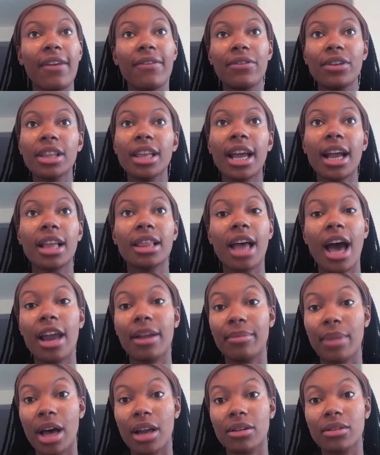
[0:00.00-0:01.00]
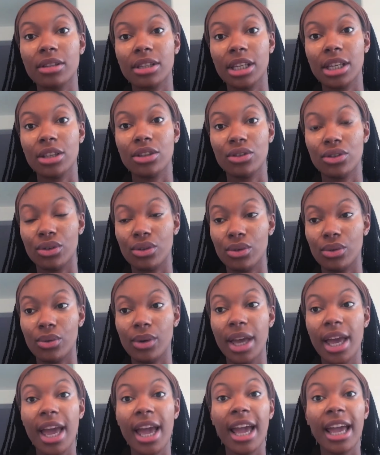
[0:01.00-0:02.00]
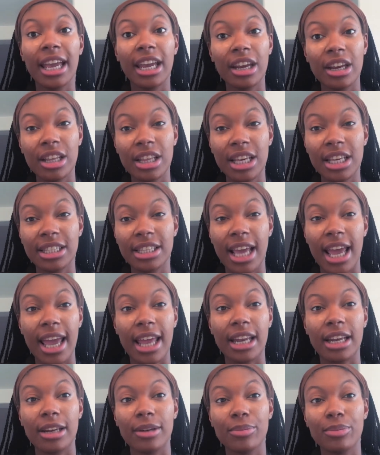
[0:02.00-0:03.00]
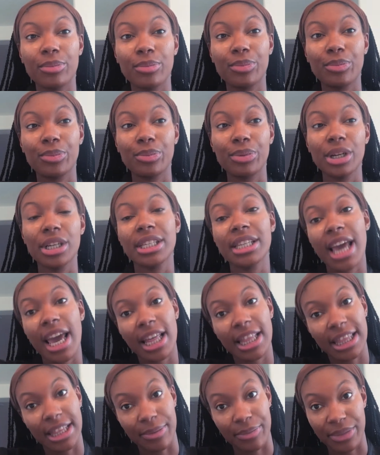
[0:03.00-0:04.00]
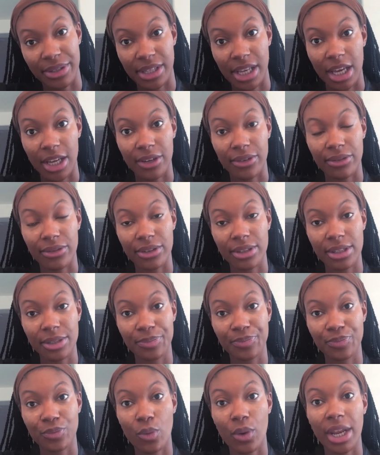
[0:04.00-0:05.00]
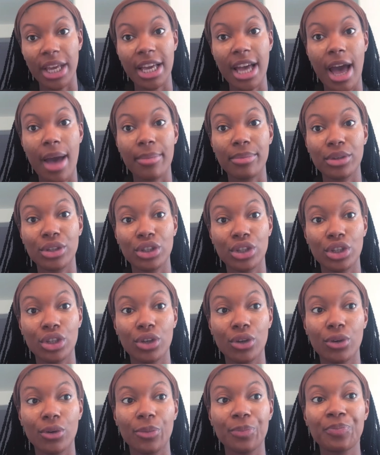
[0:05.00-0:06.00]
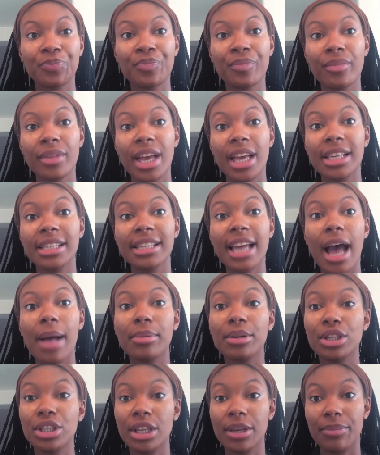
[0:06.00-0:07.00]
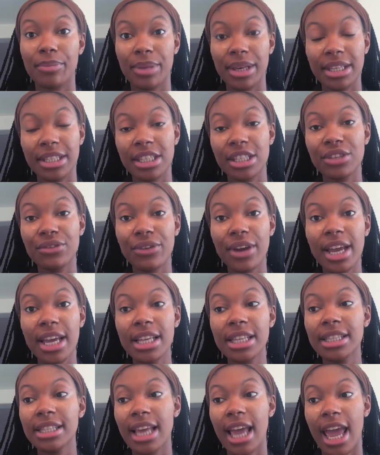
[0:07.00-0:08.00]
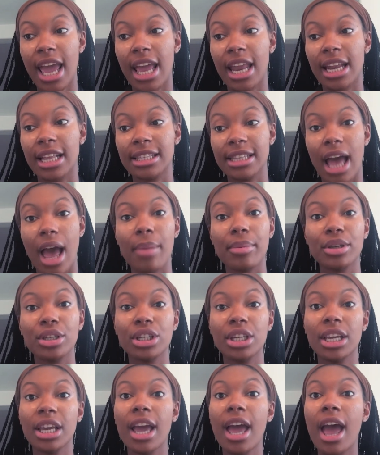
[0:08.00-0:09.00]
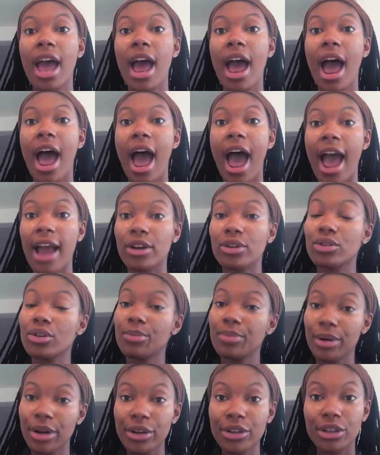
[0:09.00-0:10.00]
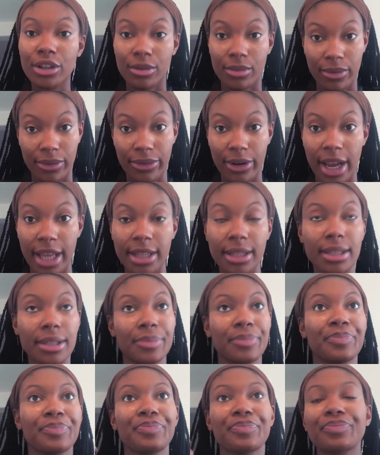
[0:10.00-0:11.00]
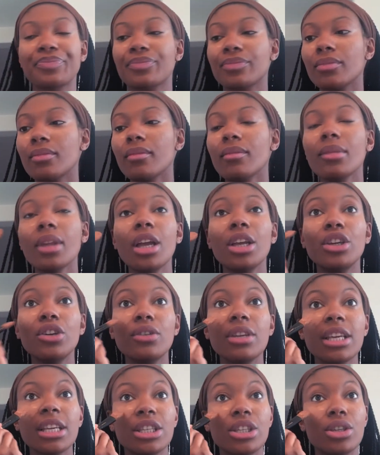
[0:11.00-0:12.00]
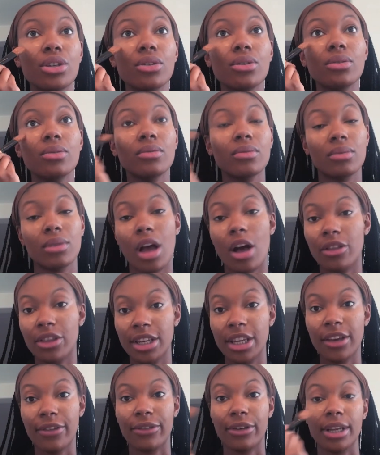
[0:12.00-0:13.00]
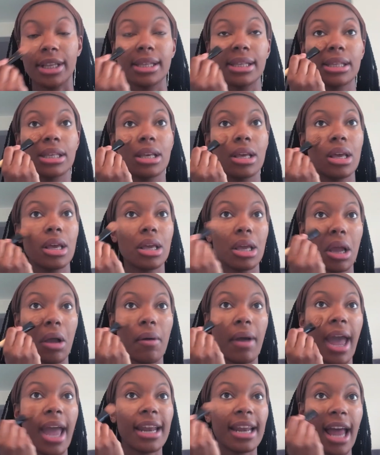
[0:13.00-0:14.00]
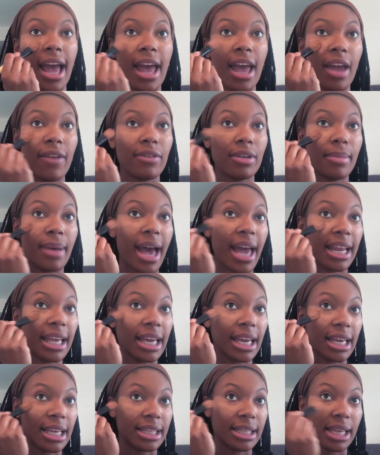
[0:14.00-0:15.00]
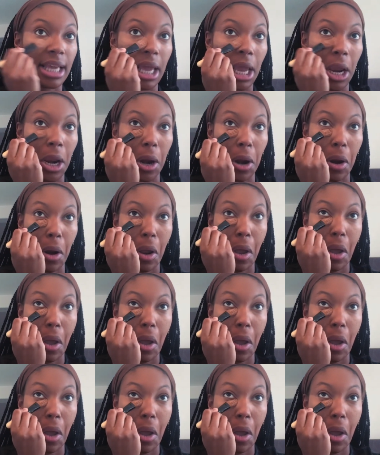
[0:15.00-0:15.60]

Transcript: feel like a lot of models need to hear this and protect themselves when it comes to establishing business friends and establishing actual personal friends. You need to know the difference. Okay, not everybody is here